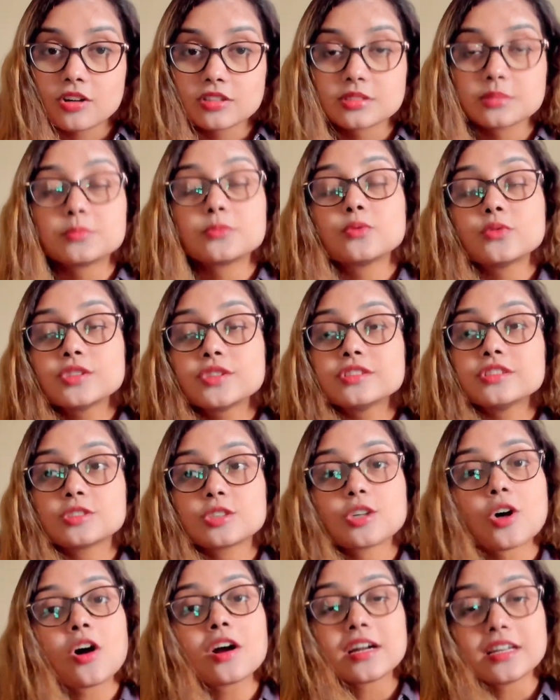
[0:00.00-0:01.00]
The more the
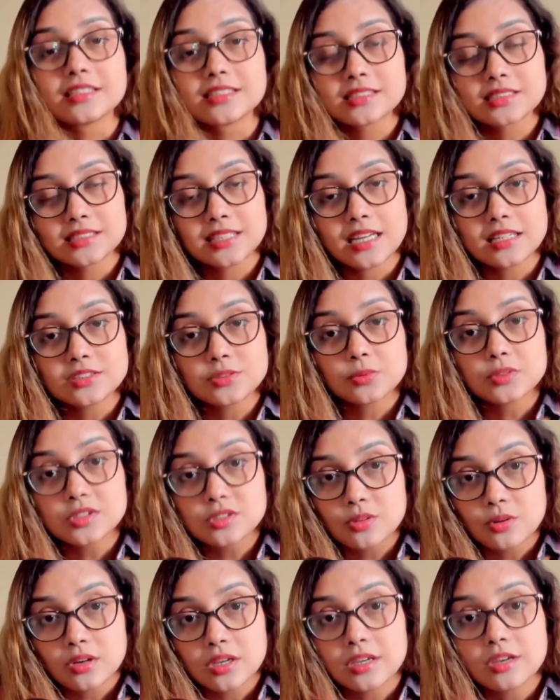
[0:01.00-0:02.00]
dog understands what's
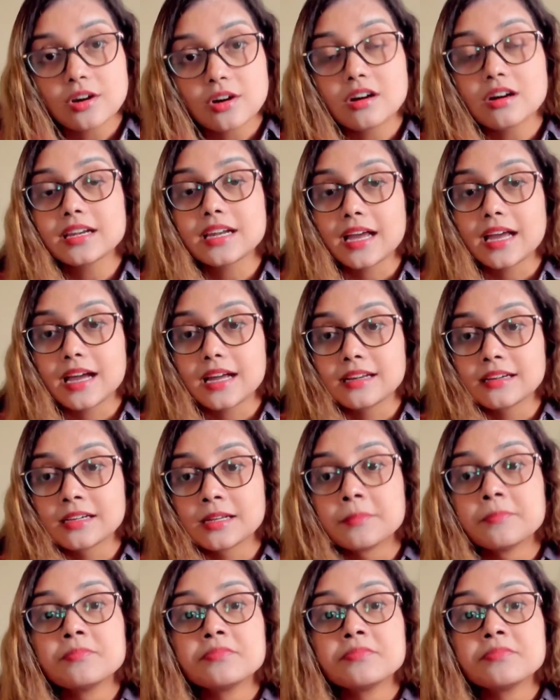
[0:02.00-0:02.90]
going on and